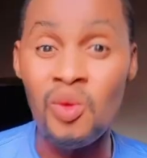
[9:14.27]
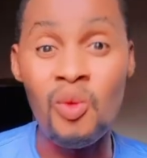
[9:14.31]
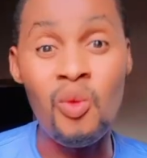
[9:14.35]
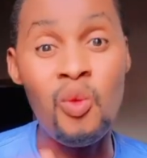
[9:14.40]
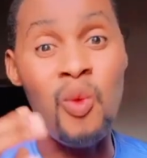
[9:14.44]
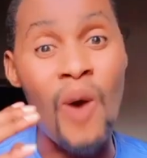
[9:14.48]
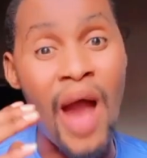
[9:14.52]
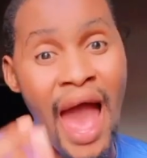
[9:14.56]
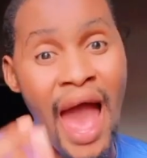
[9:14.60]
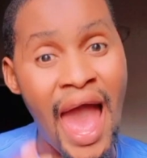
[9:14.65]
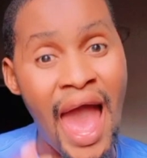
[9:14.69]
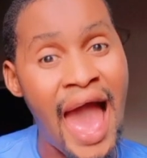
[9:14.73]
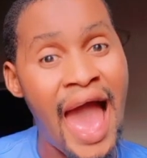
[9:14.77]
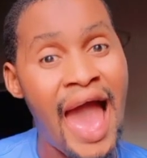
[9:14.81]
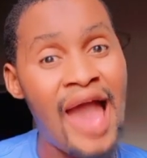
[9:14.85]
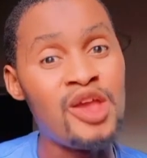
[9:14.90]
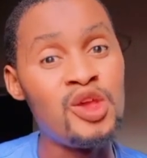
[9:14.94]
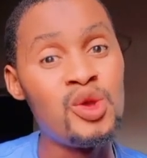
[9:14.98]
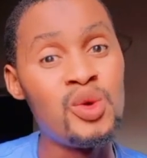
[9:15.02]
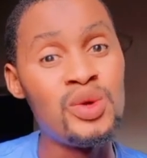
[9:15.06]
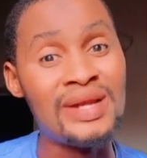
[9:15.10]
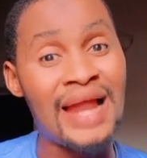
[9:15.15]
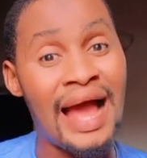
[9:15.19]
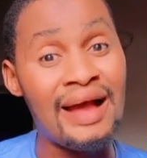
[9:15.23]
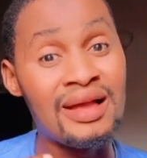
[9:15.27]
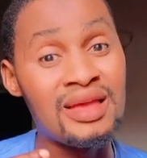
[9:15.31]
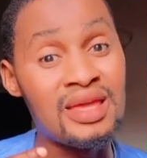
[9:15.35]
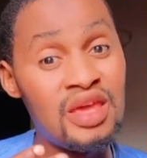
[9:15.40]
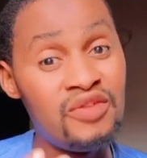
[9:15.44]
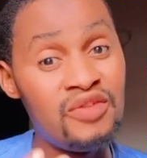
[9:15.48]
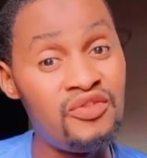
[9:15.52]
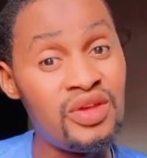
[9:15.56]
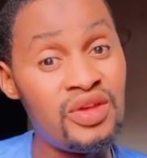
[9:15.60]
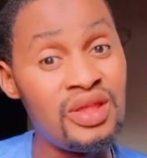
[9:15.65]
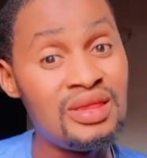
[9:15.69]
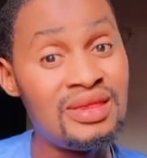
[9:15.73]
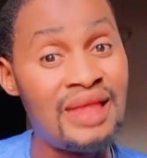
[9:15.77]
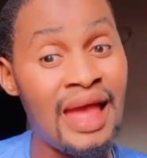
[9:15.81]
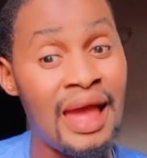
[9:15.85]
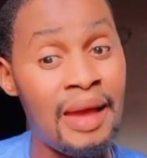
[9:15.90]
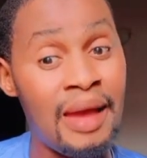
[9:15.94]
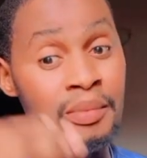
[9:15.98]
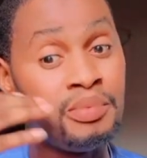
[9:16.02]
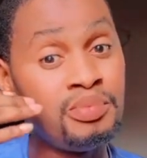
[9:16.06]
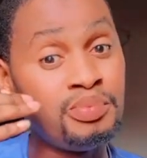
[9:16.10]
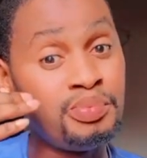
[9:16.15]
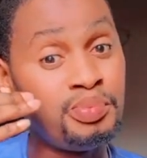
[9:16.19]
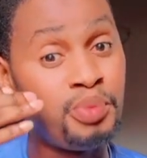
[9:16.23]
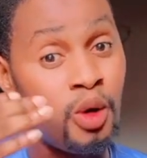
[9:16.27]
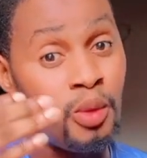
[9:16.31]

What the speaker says: Why are you not giving them